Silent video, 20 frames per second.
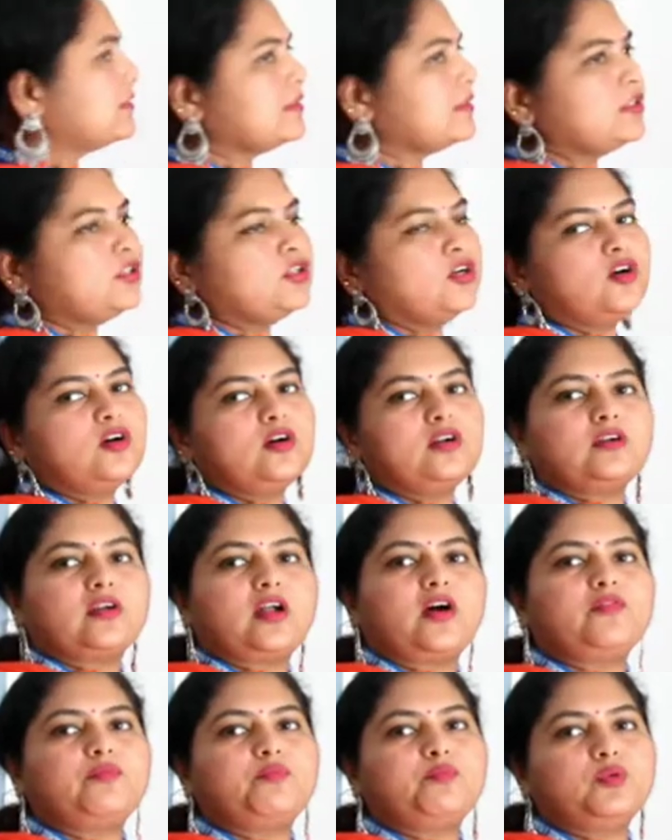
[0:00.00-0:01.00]
in your
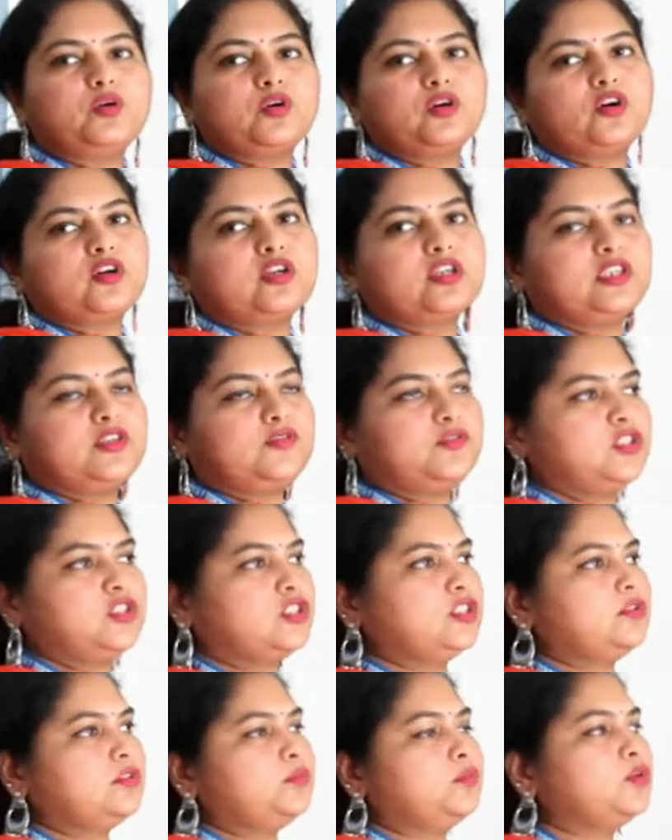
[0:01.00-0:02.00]
rough book or a
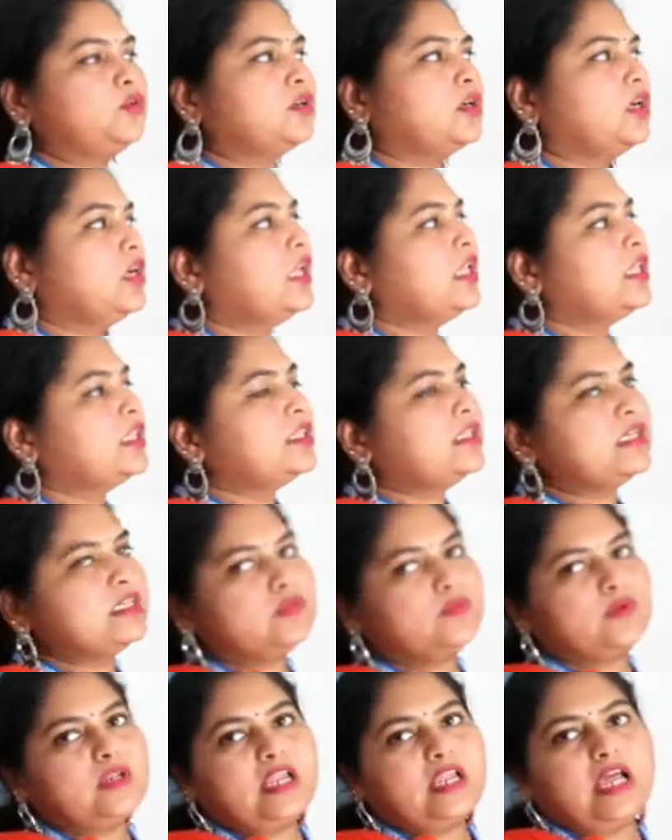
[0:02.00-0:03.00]
revision book.
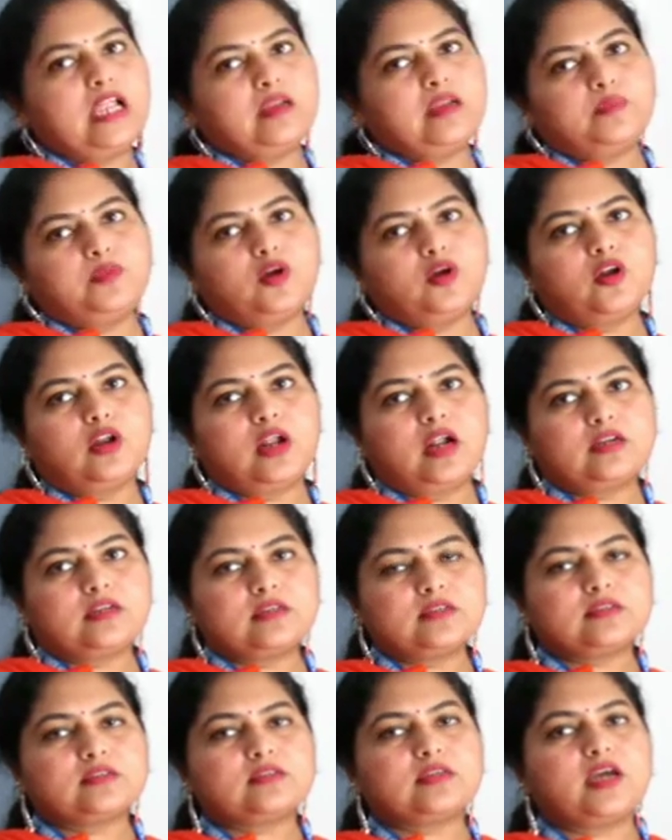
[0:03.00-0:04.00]
This will help you all
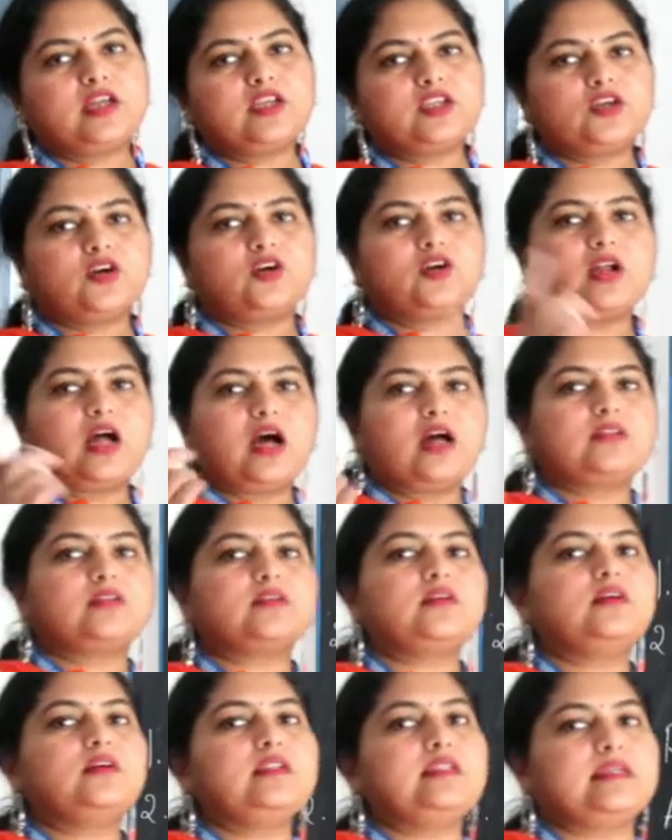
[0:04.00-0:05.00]
understand your
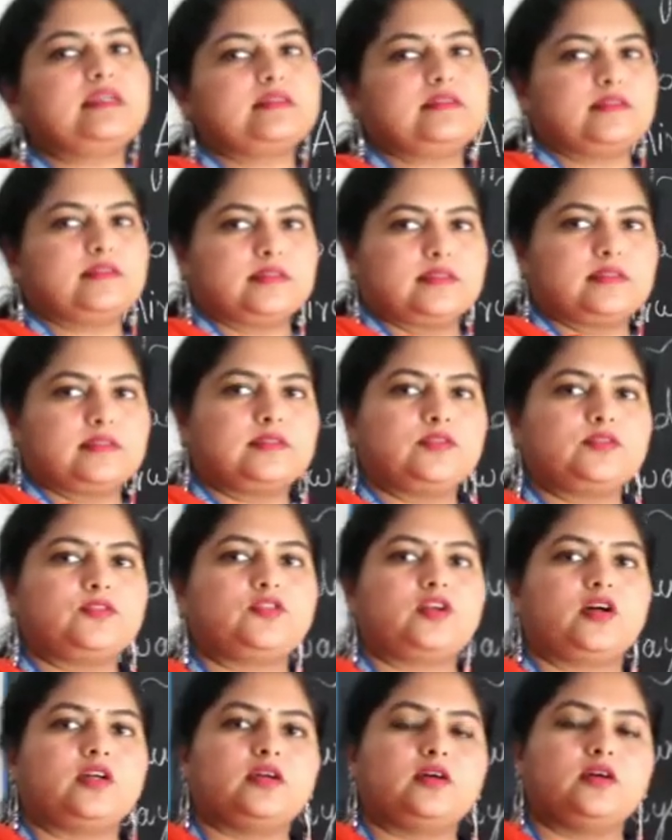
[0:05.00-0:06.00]
other lessons in
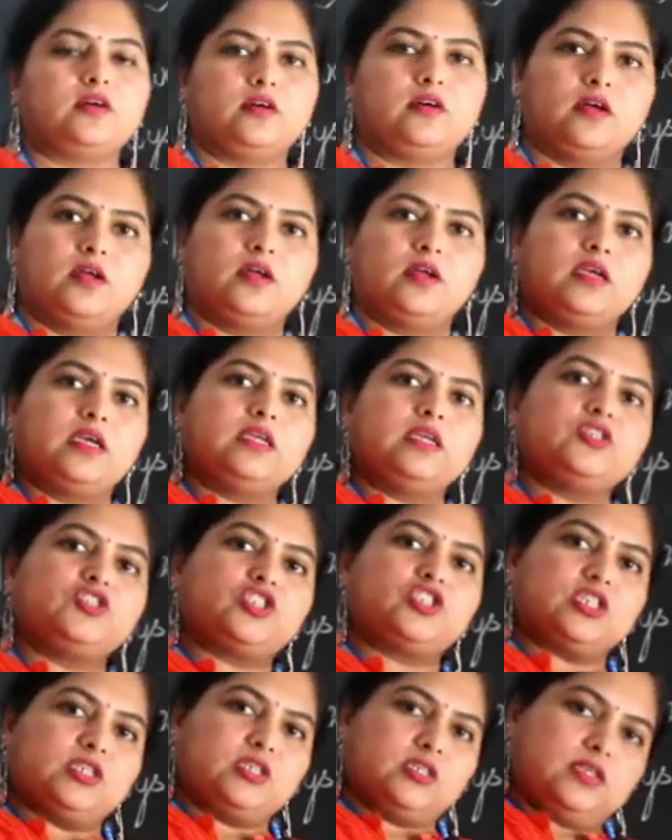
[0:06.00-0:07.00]

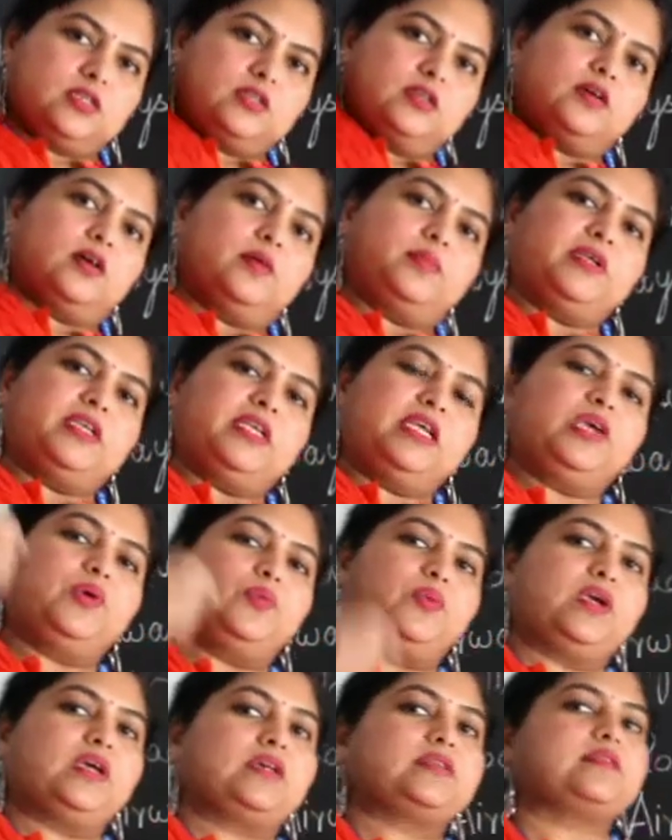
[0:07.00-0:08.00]

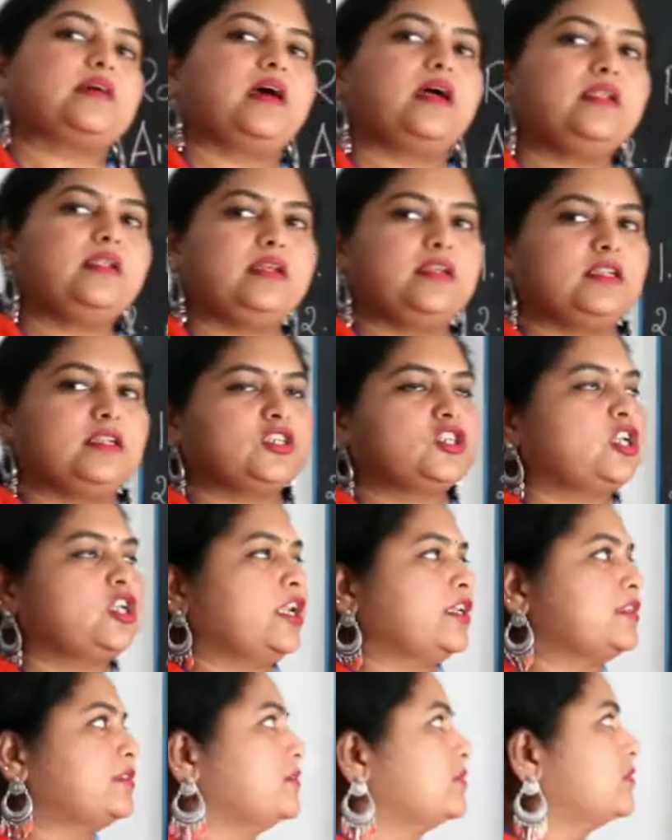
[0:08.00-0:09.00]
EVS and English
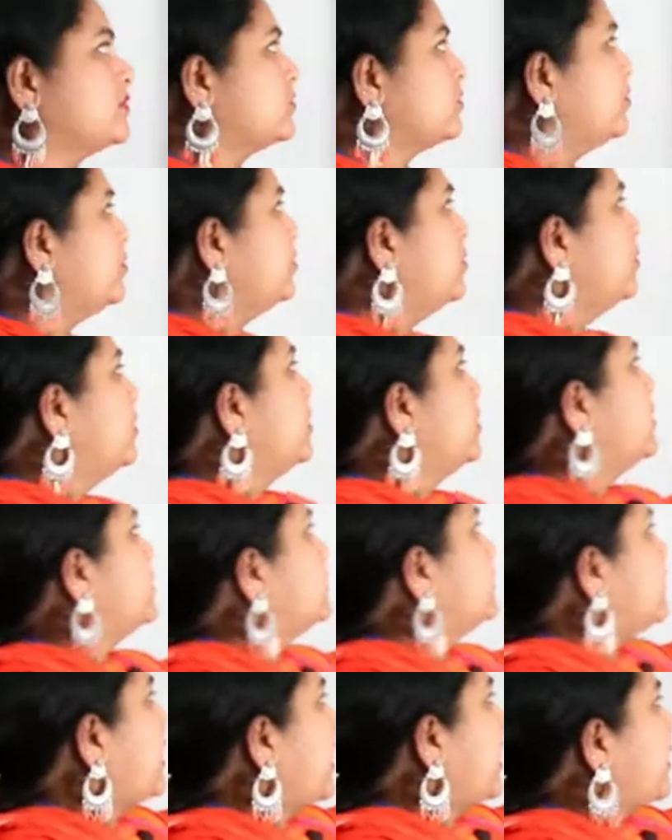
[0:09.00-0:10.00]
lessons. So
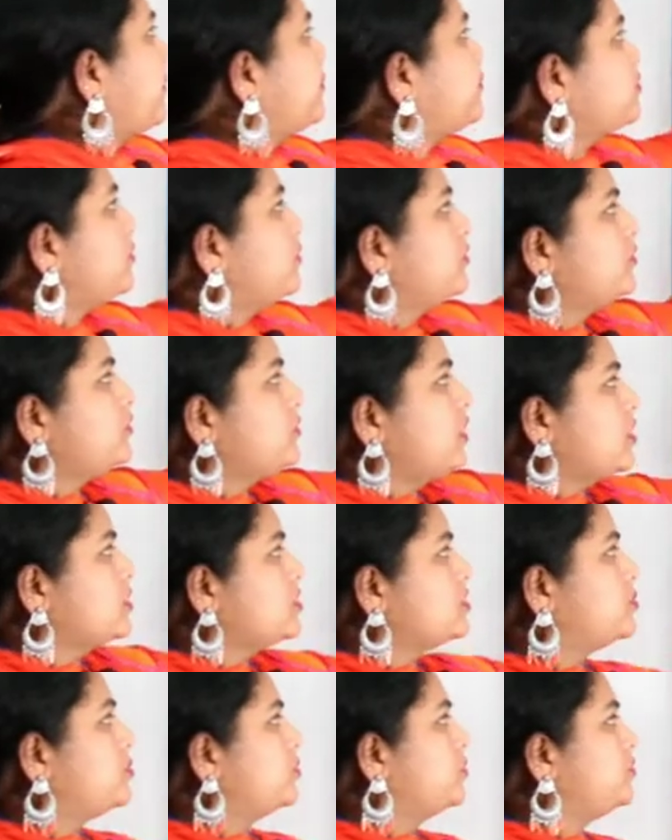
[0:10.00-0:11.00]
types of
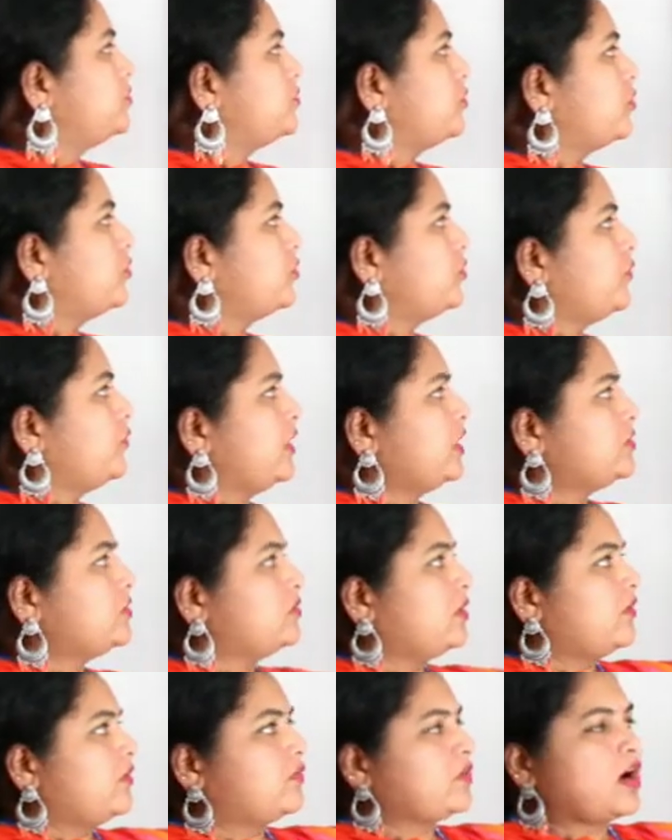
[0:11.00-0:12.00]
transport: roadways,
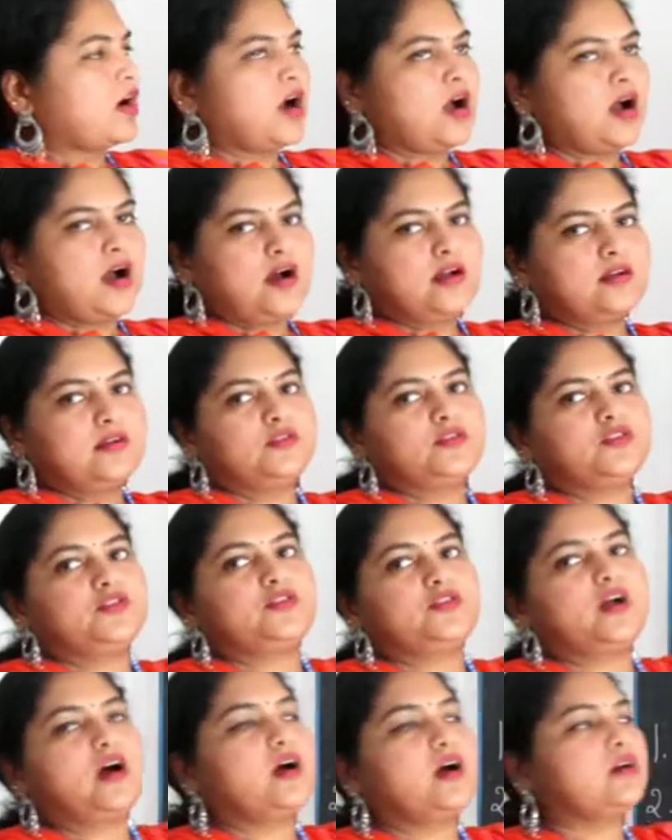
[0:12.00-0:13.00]
you have car,
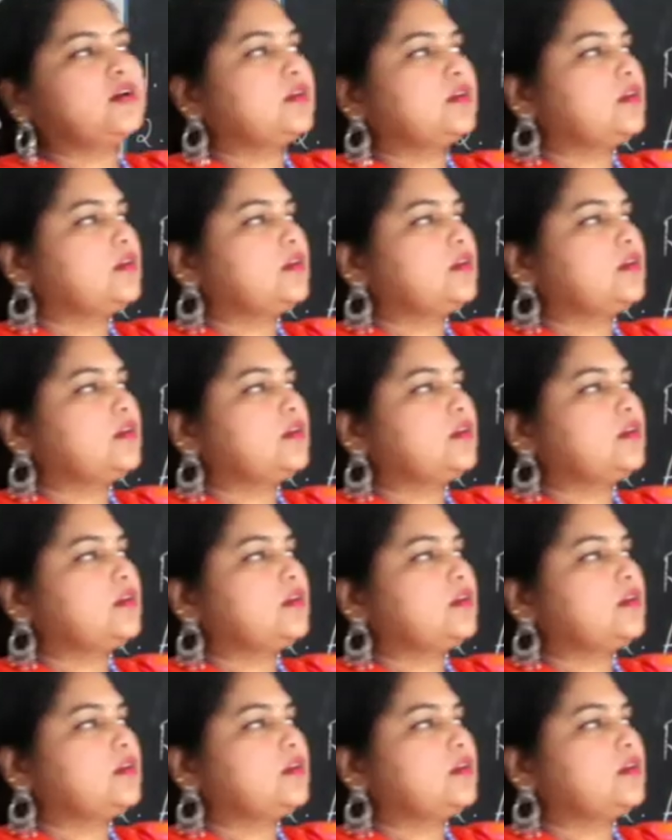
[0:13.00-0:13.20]
truck